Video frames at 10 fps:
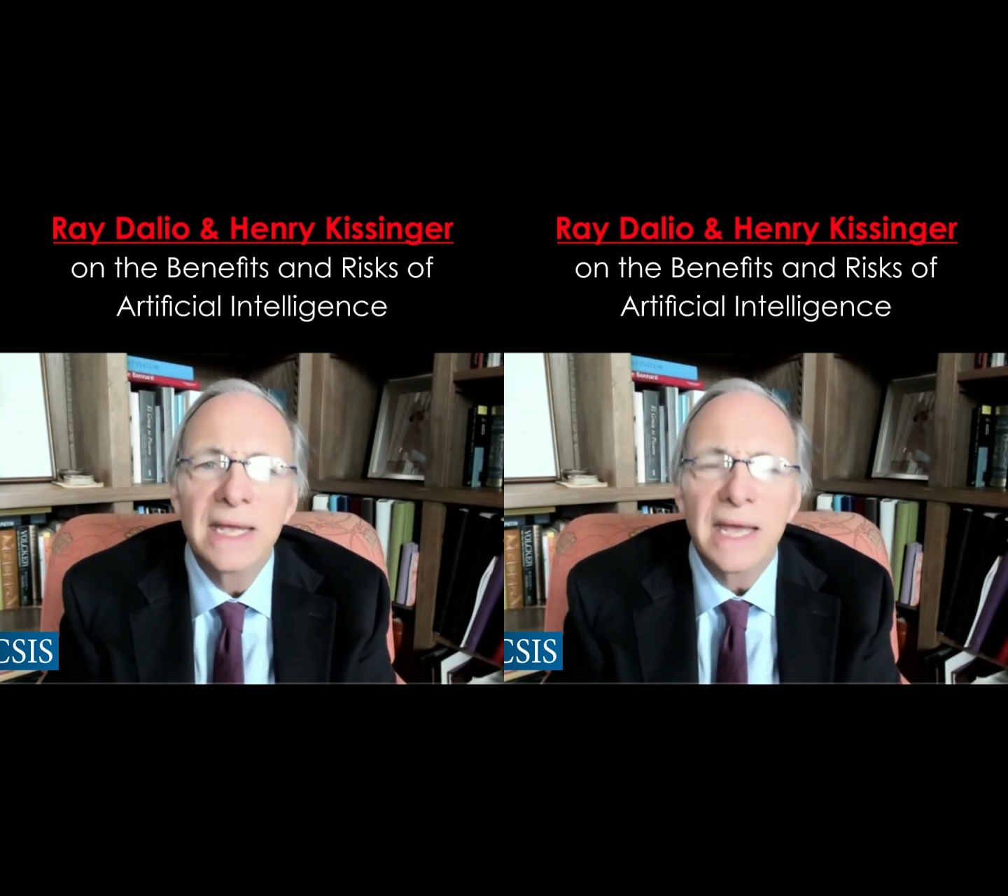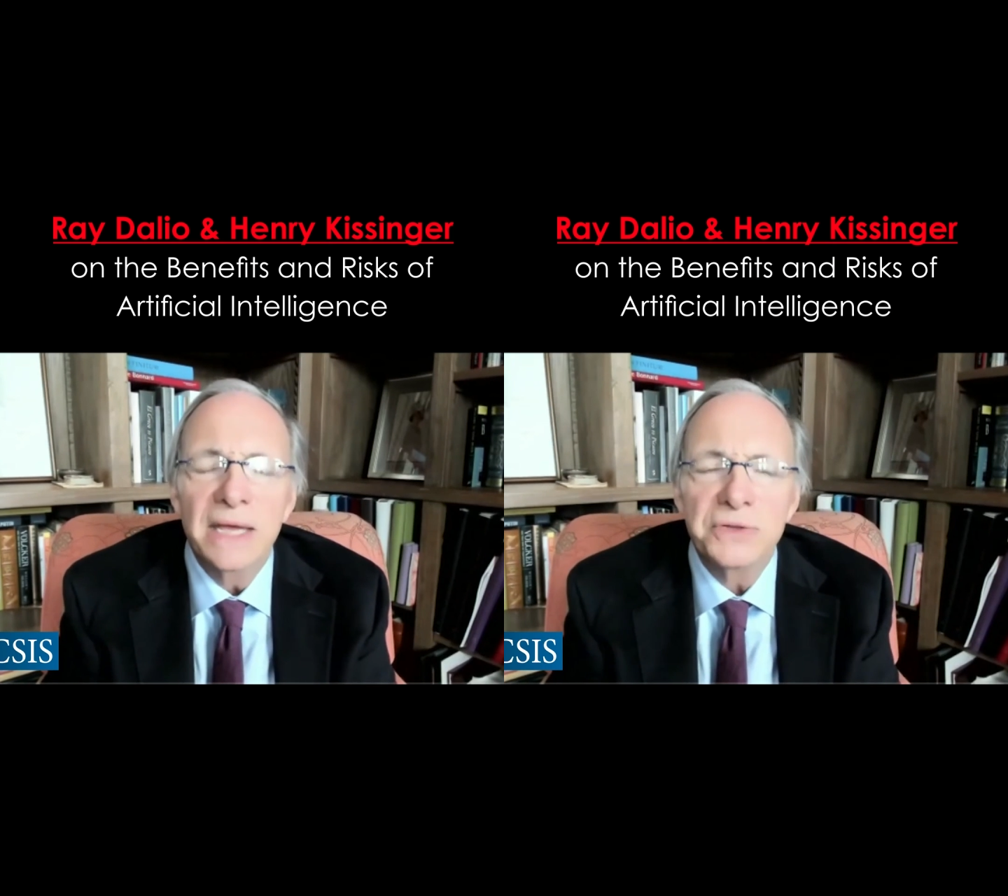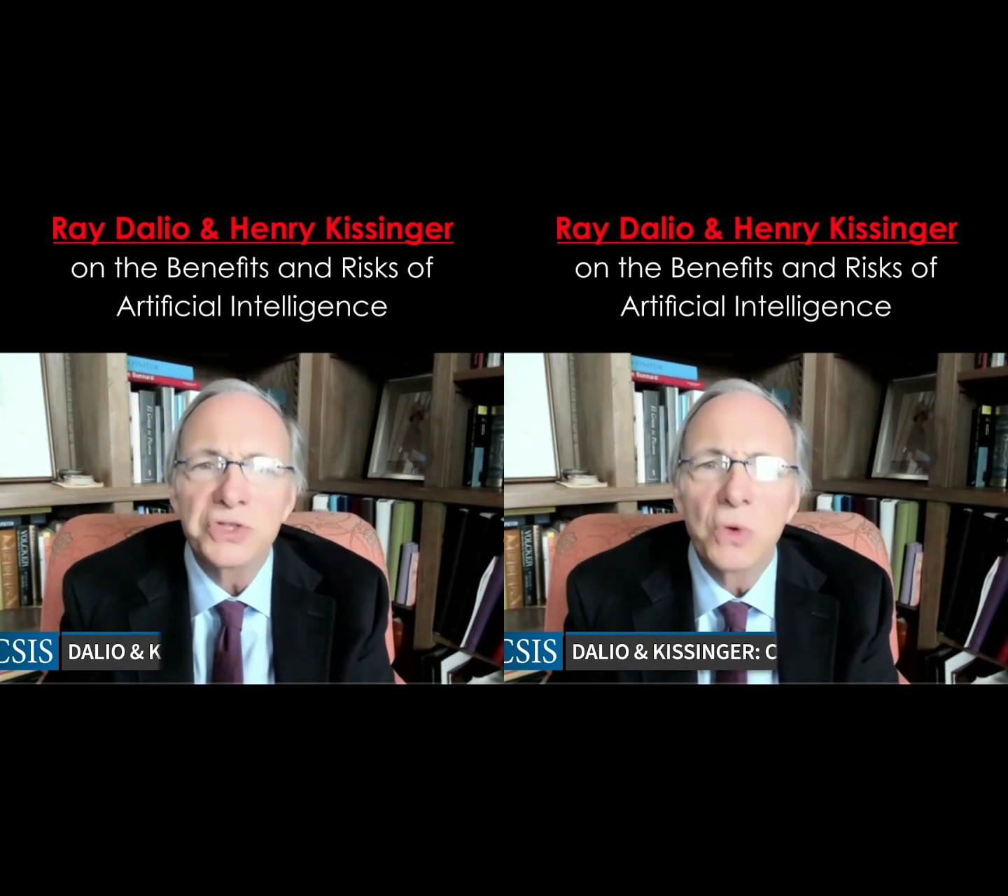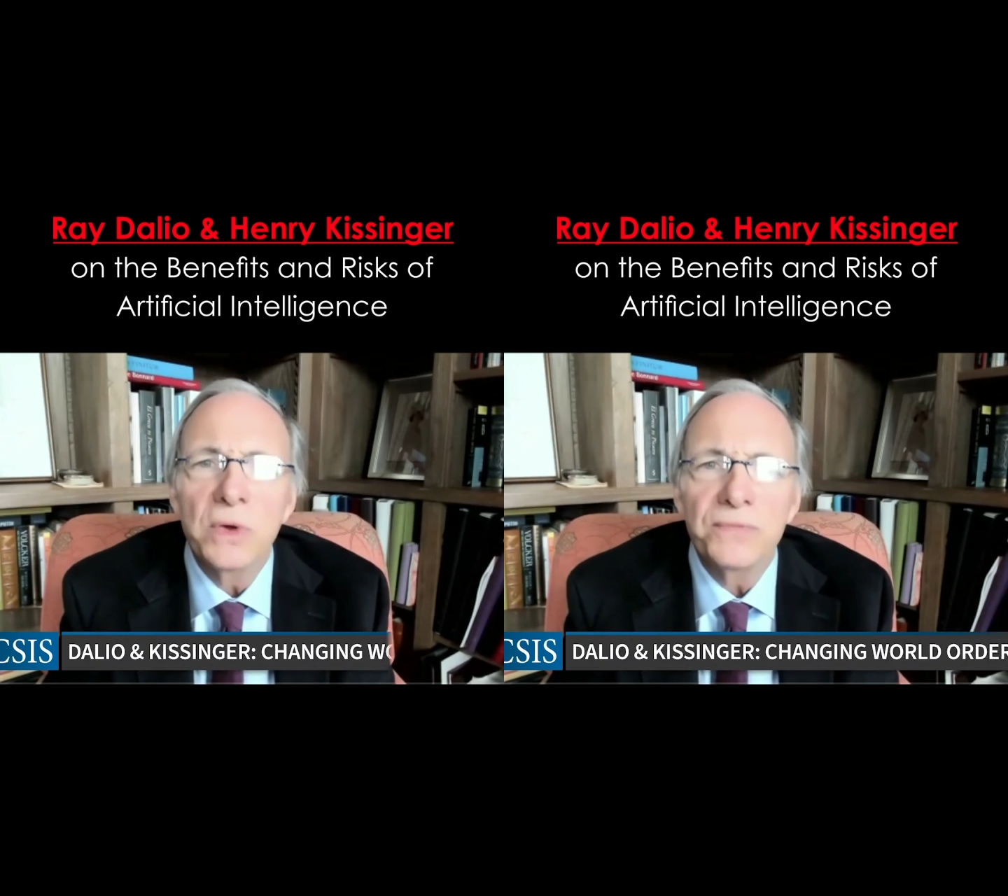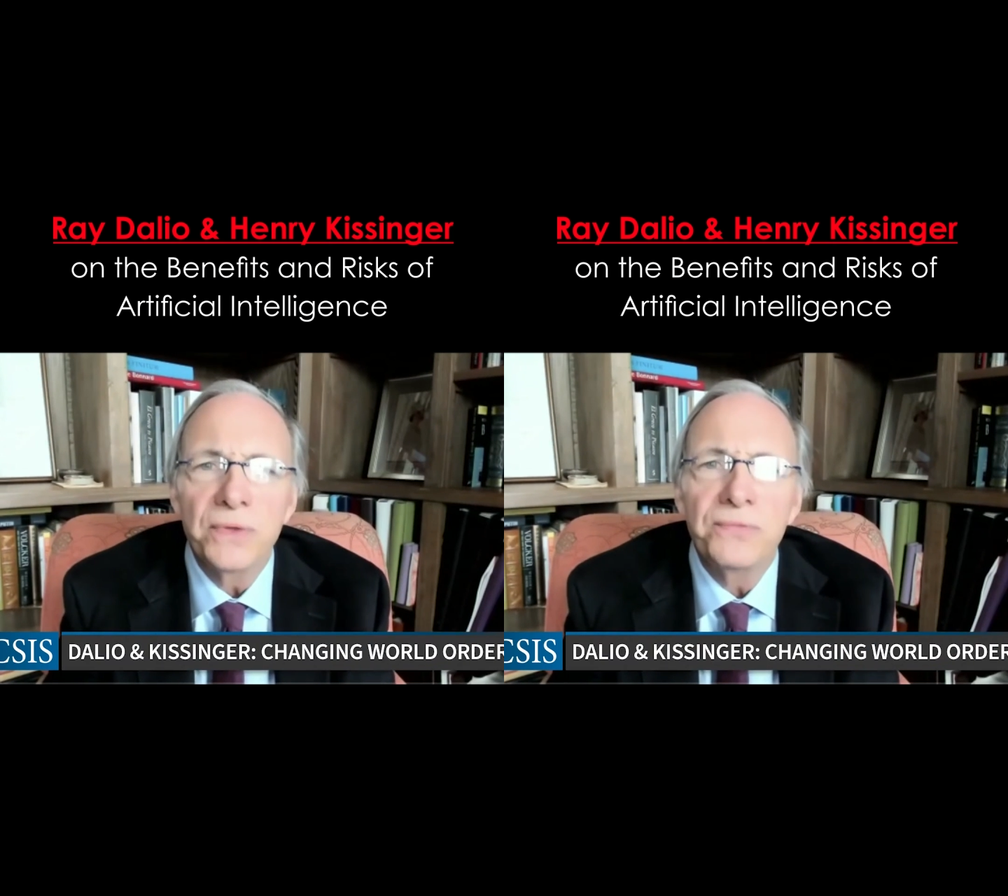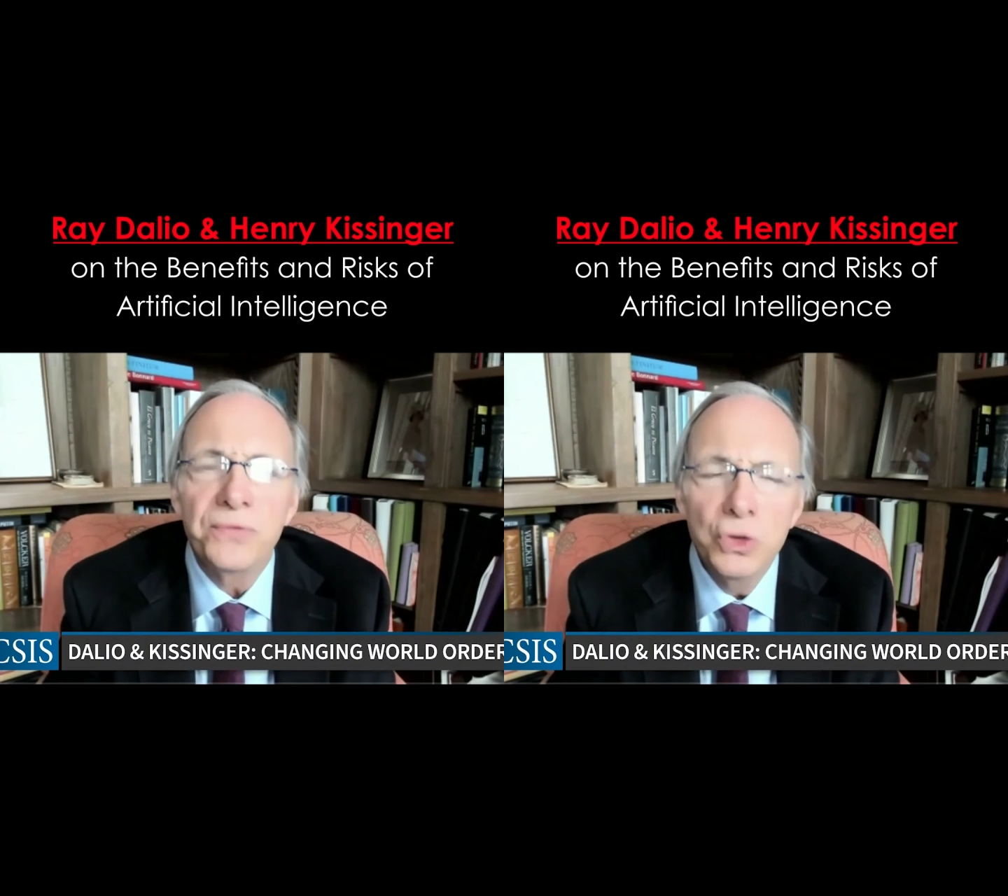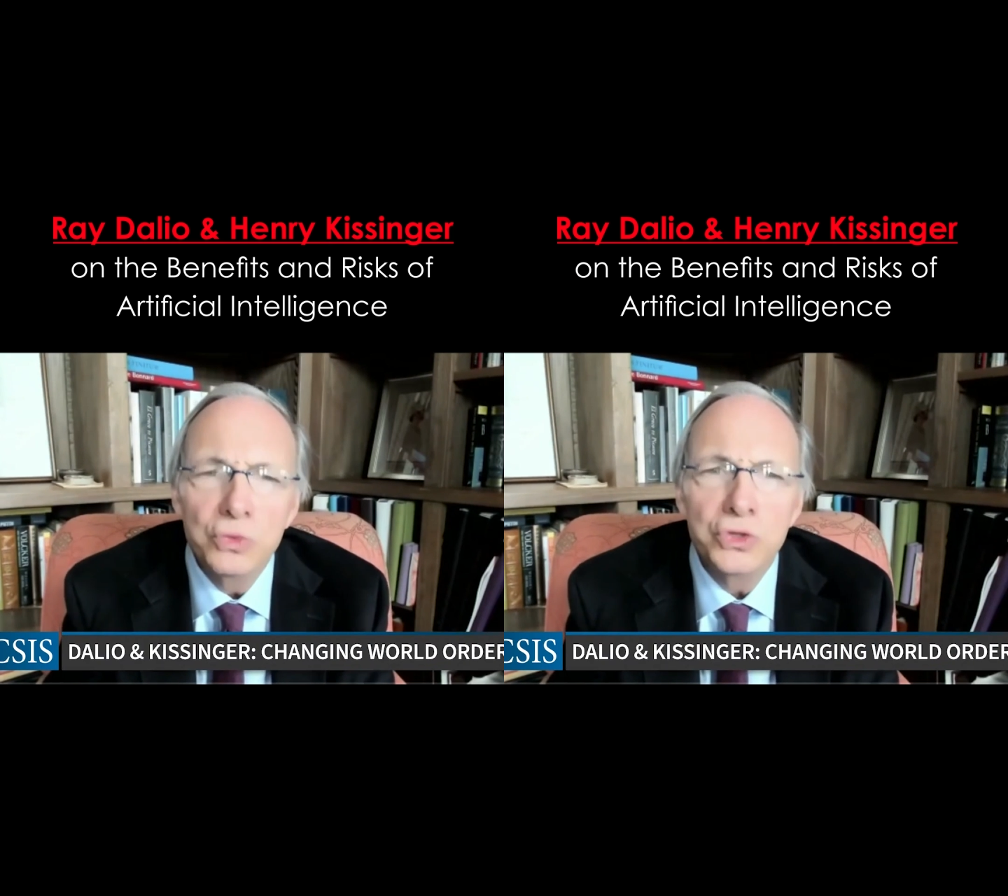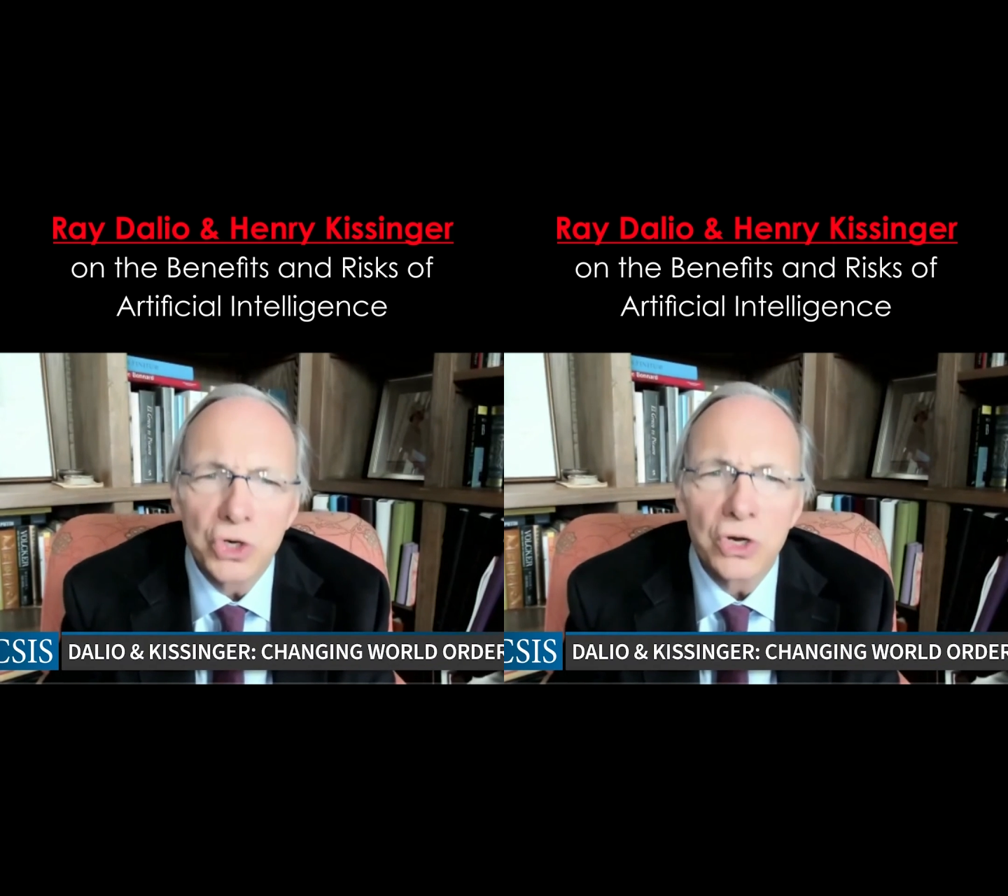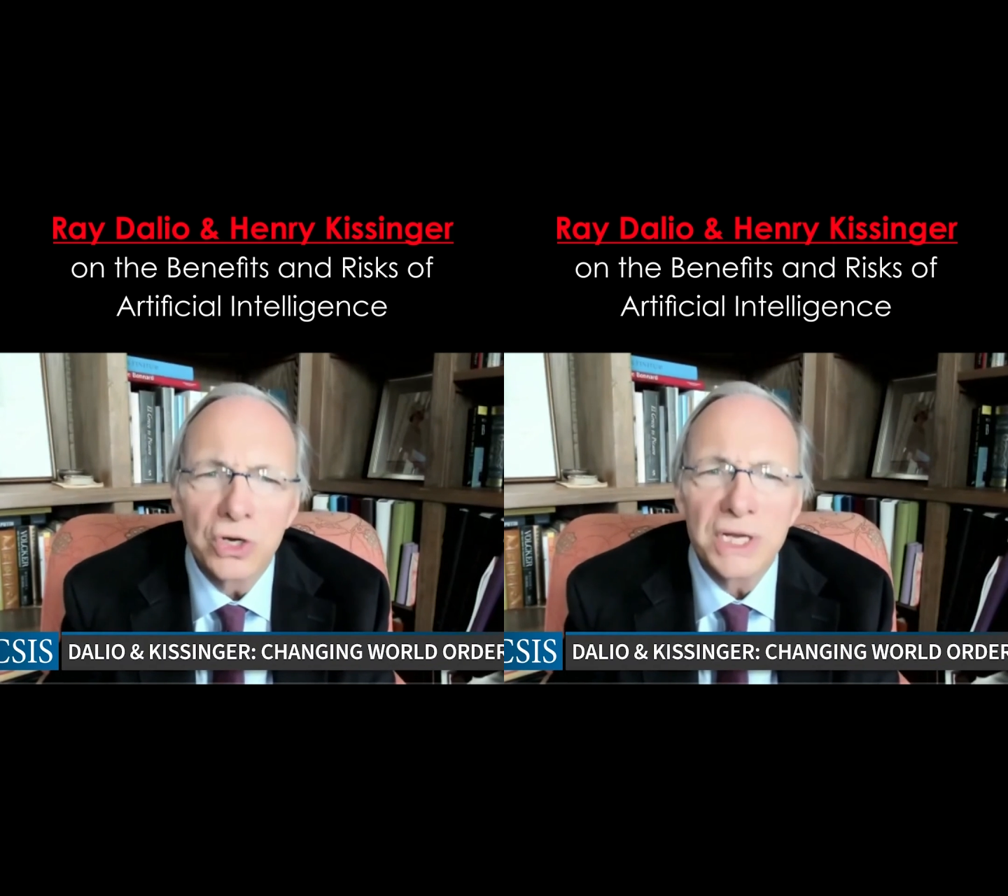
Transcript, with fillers: And so, if the future